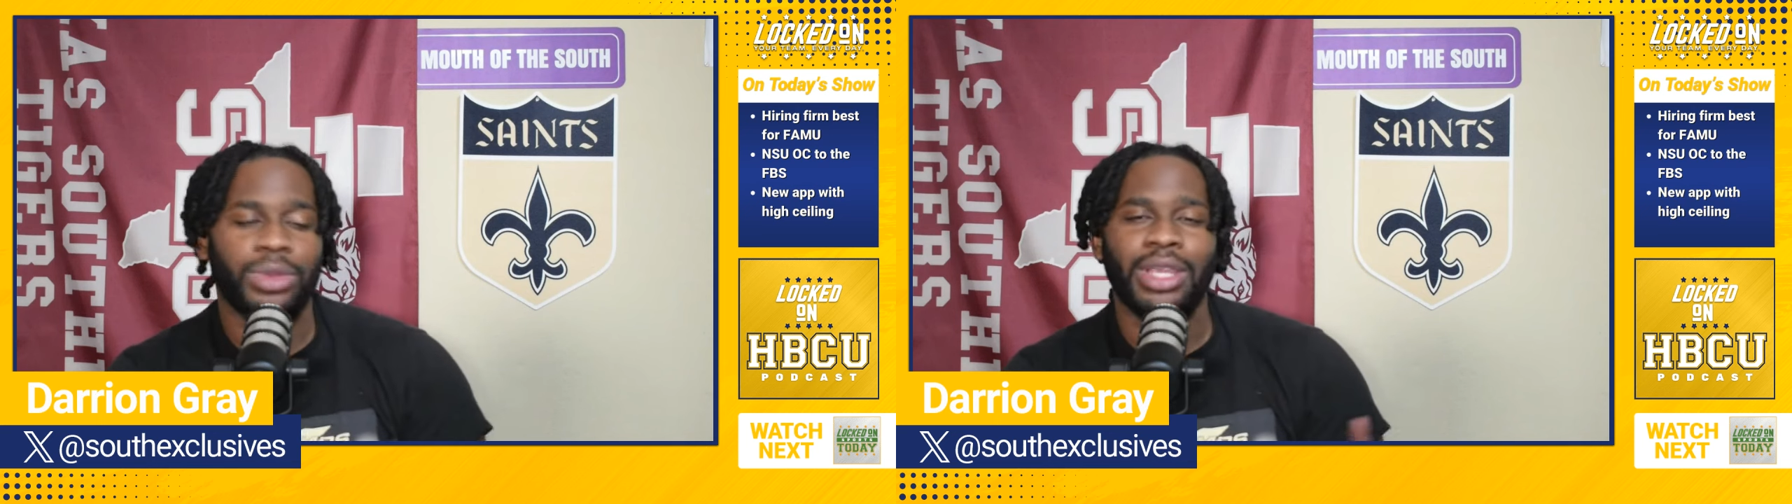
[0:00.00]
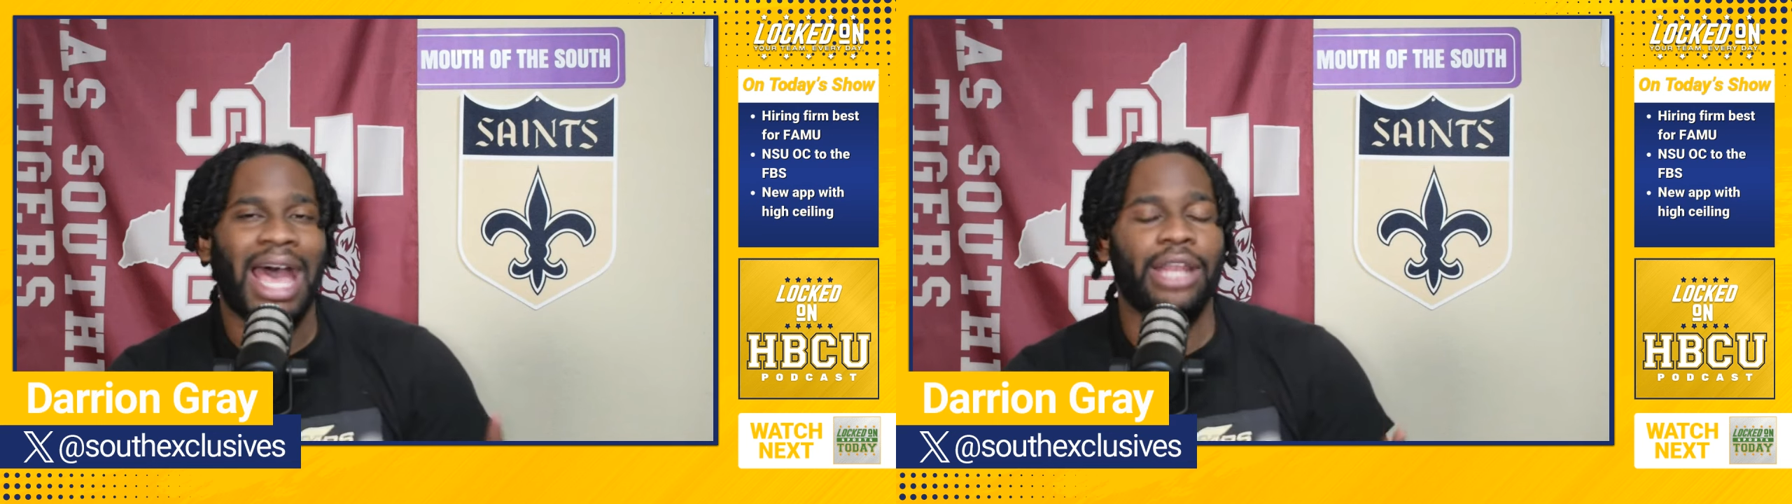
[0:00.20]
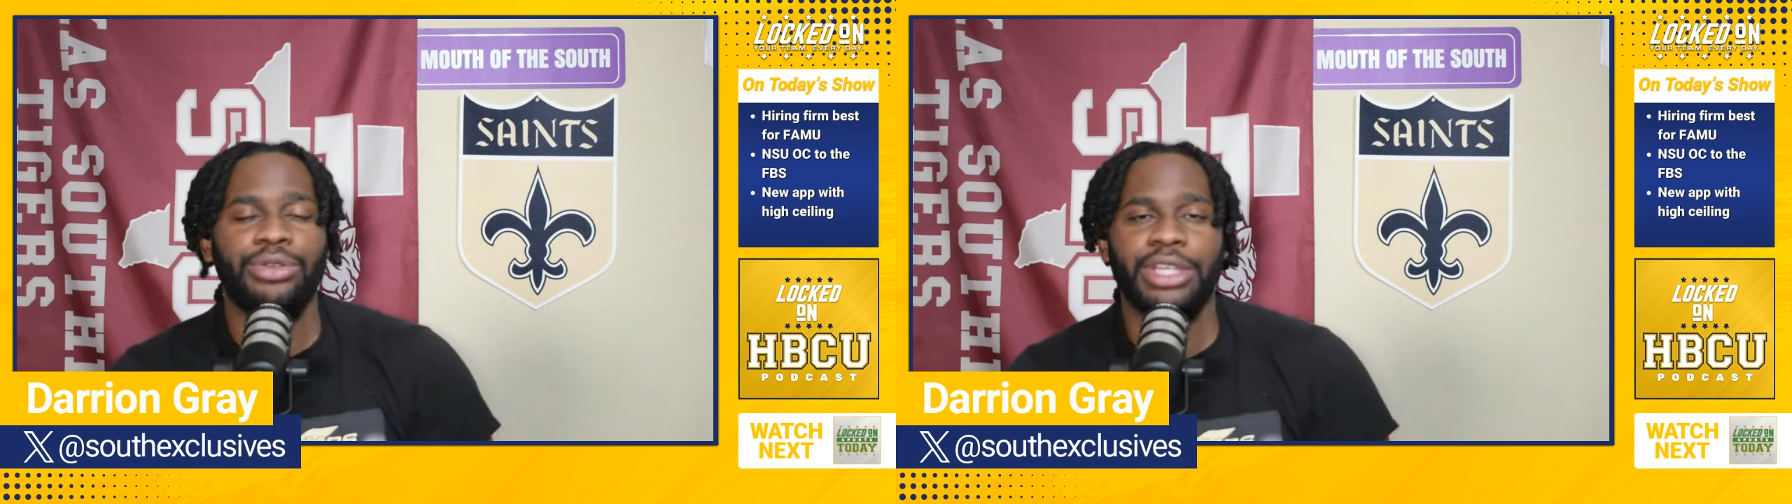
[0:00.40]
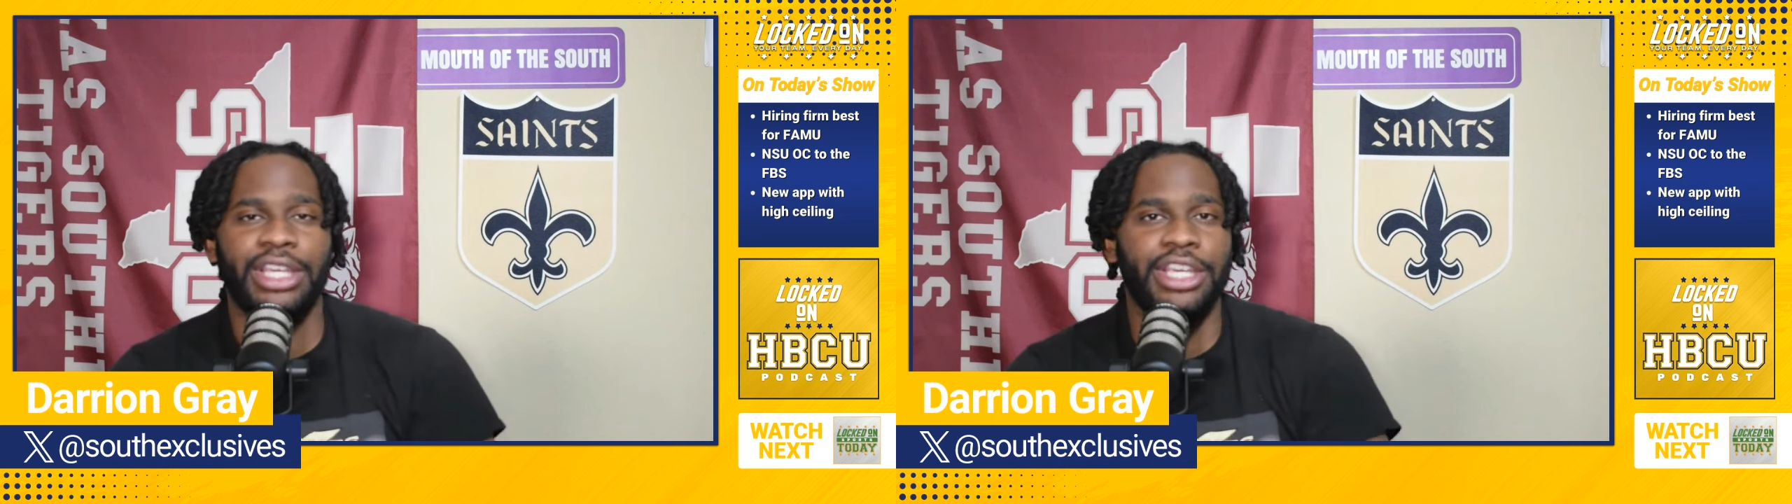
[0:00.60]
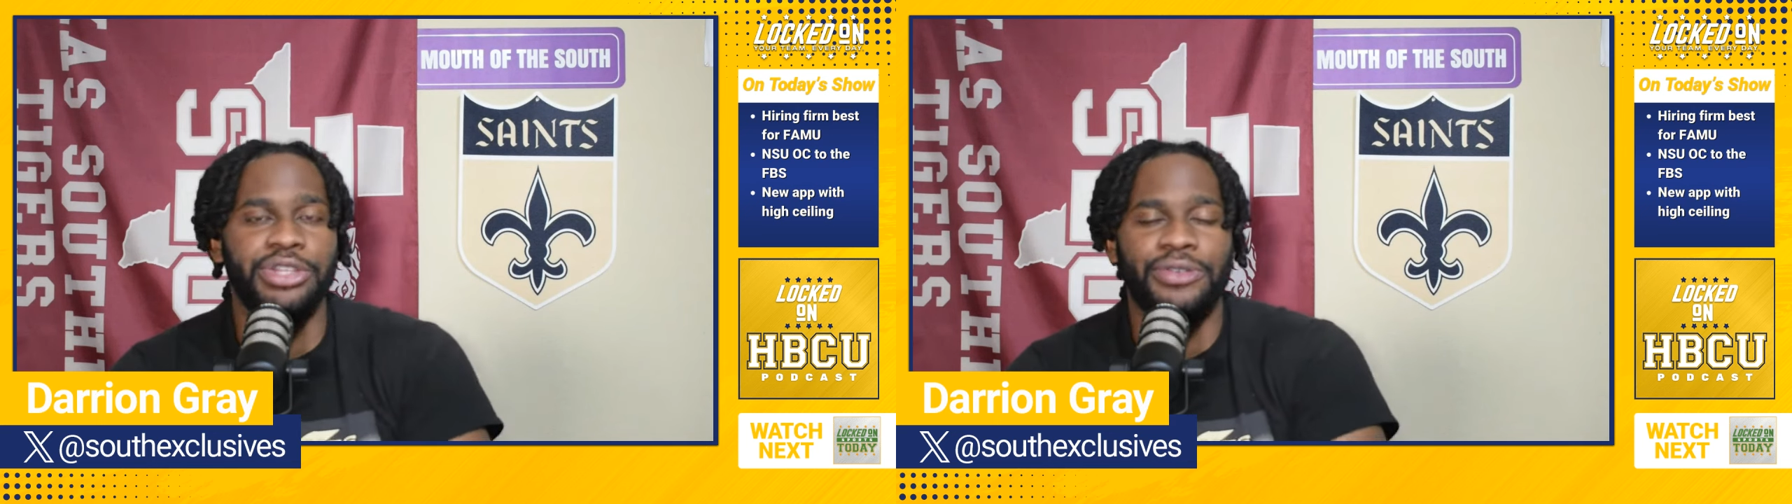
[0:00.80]
I don't
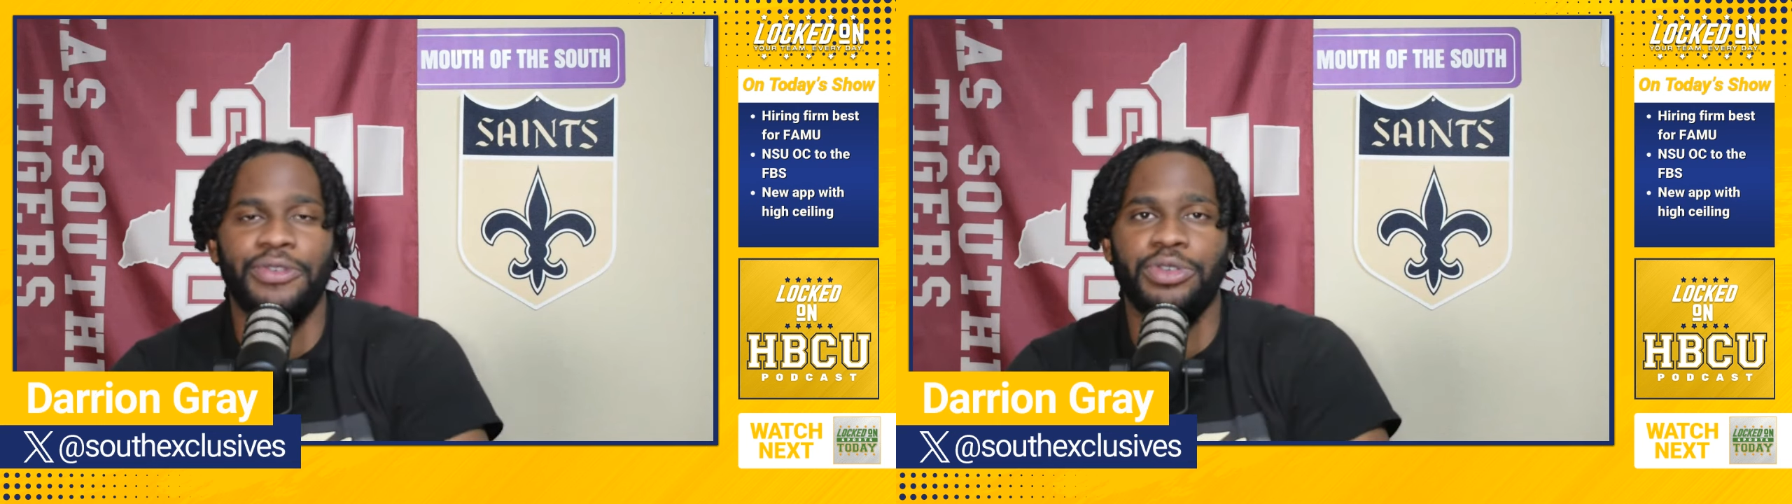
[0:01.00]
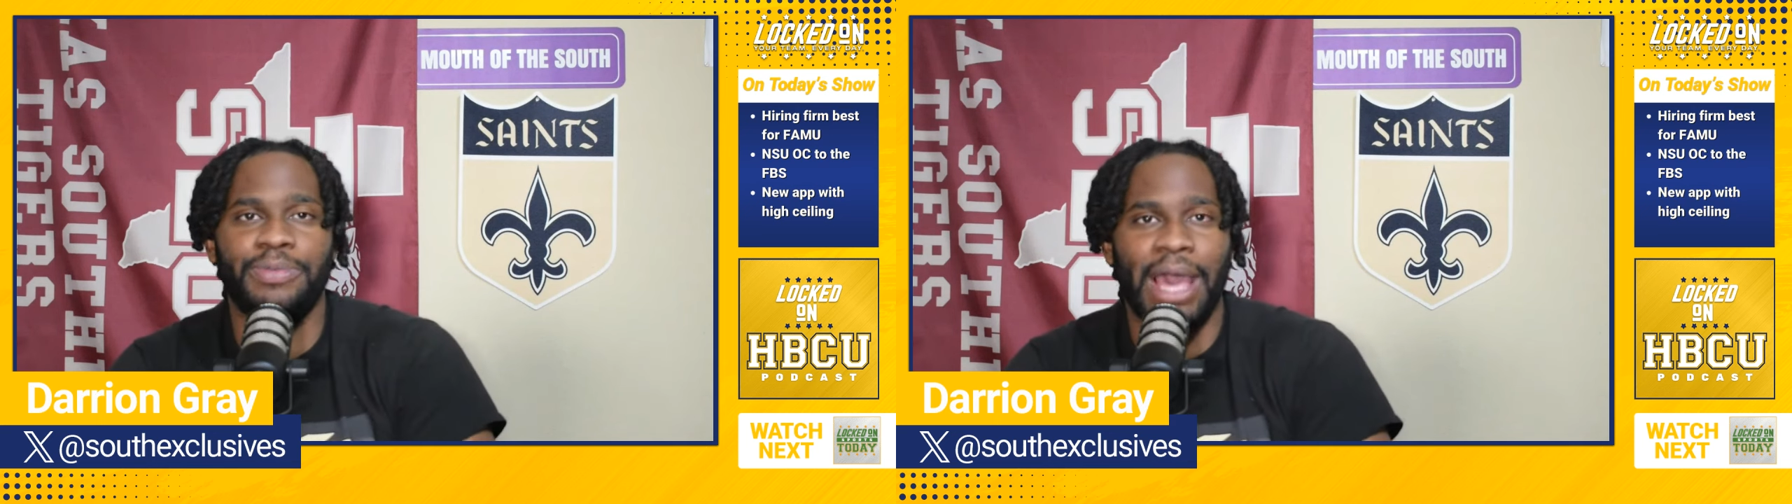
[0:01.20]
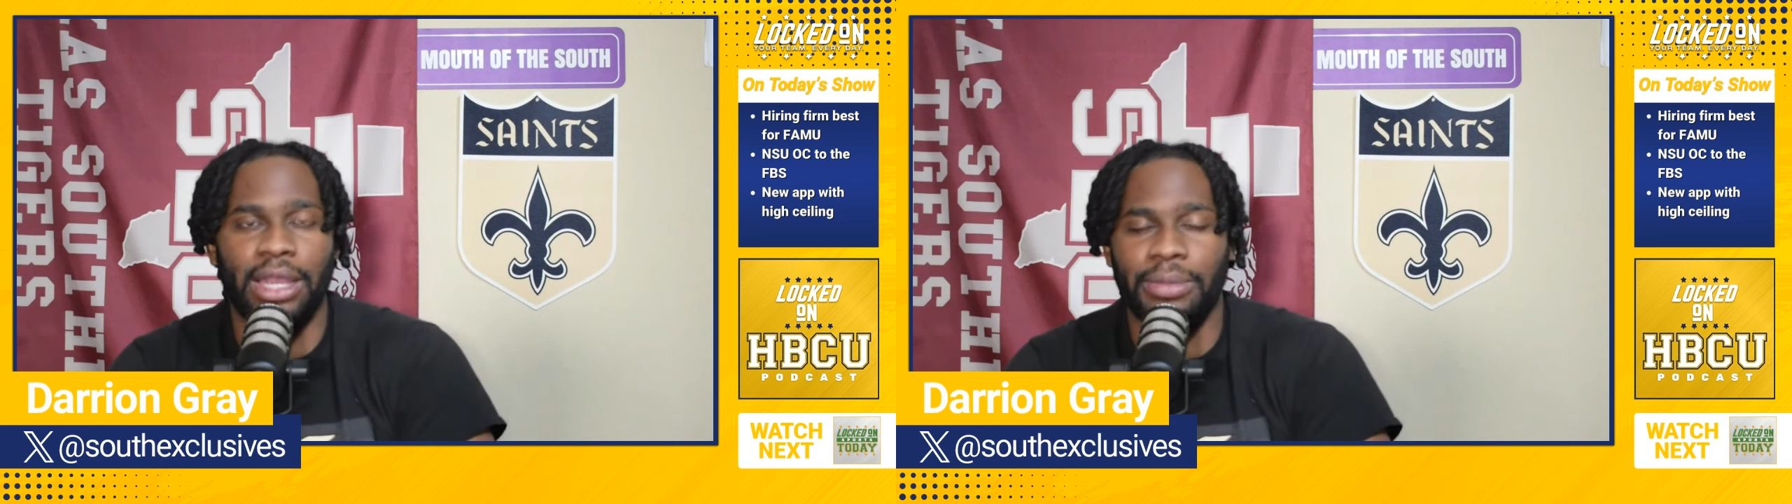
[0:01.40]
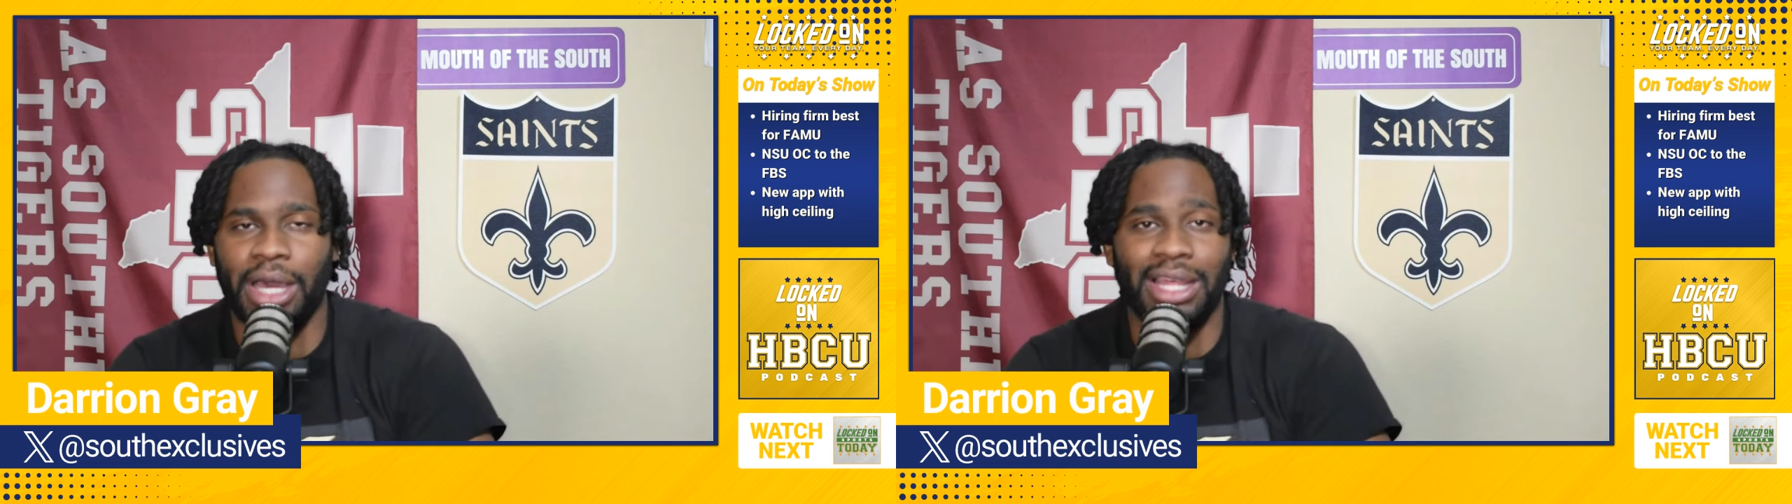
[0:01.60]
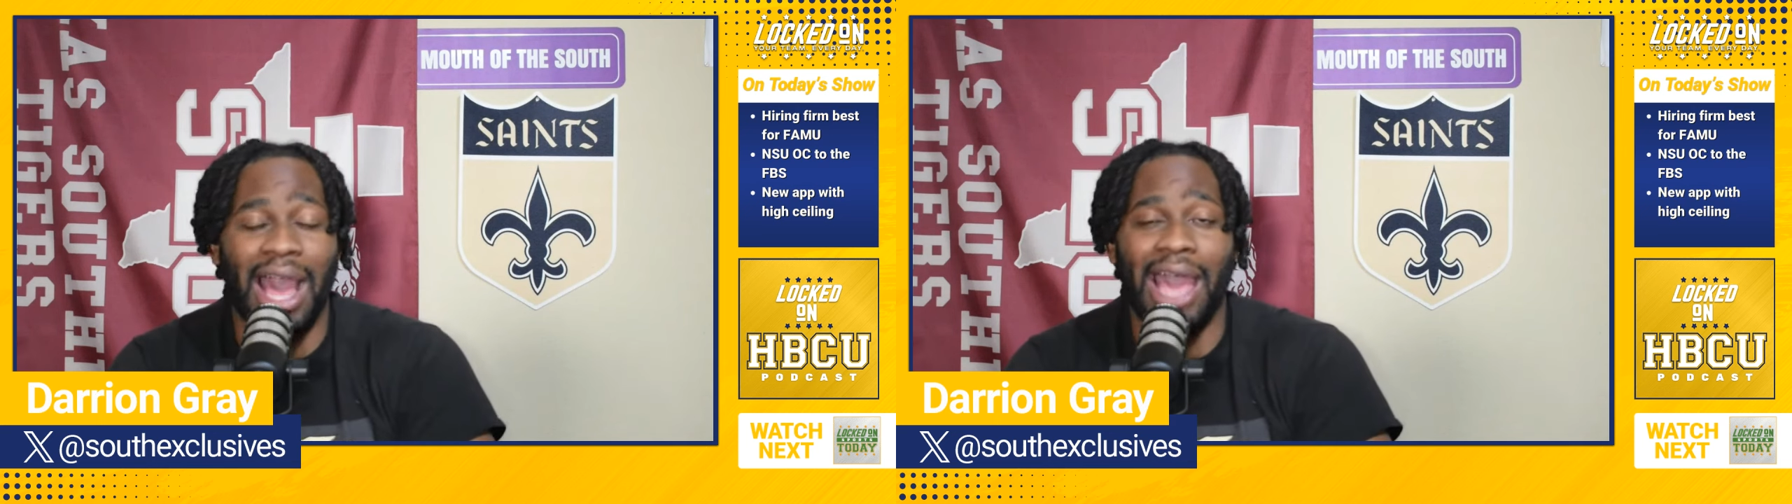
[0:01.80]
think either feels bad about it.